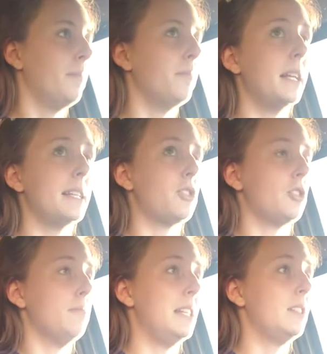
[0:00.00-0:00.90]
But it's
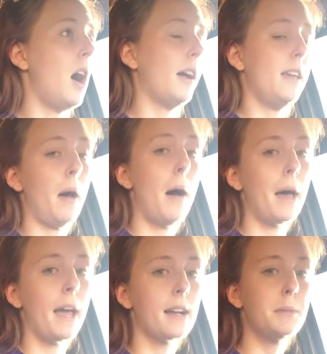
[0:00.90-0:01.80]
just me talking about
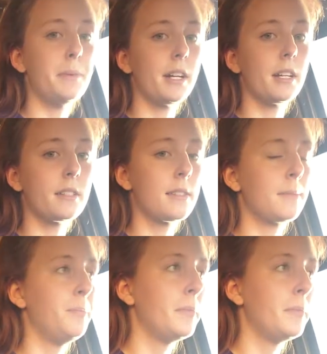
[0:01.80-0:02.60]
my experience.